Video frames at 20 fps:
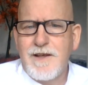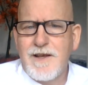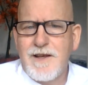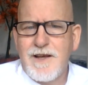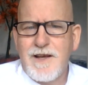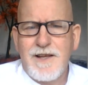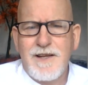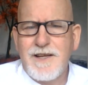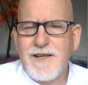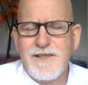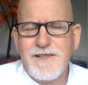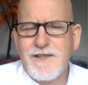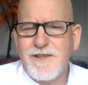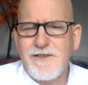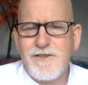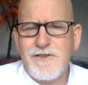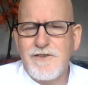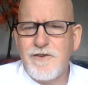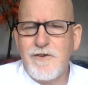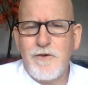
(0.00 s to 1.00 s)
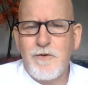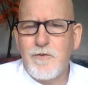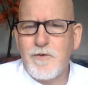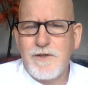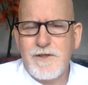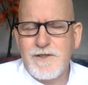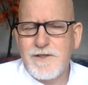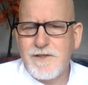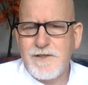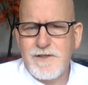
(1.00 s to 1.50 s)
And he says, no,
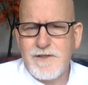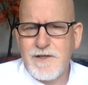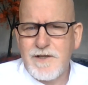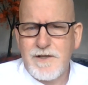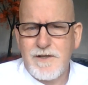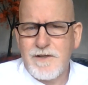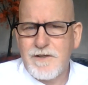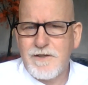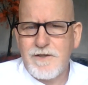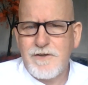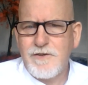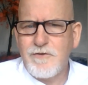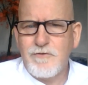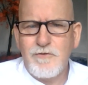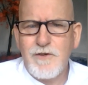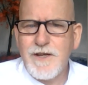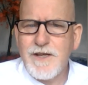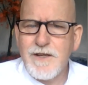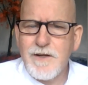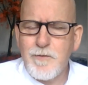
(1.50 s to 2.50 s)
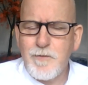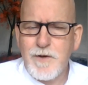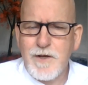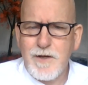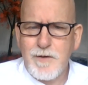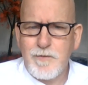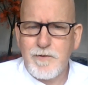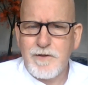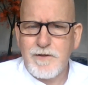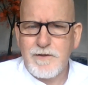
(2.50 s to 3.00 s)
it's you're reading the
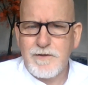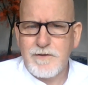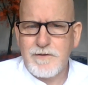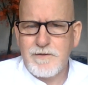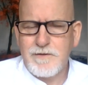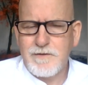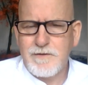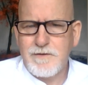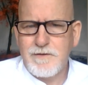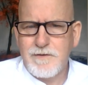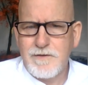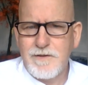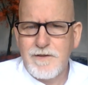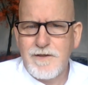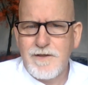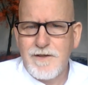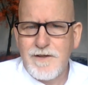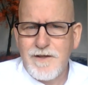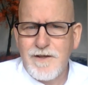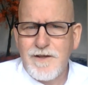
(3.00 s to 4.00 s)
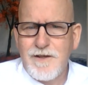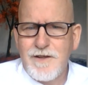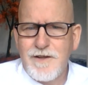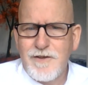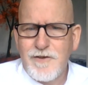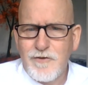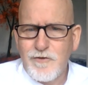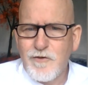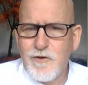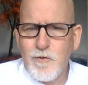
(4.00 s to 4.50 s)
Bible
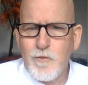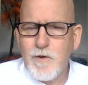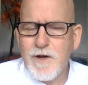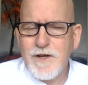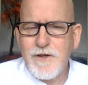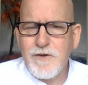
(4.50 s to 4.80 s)
the wrong way.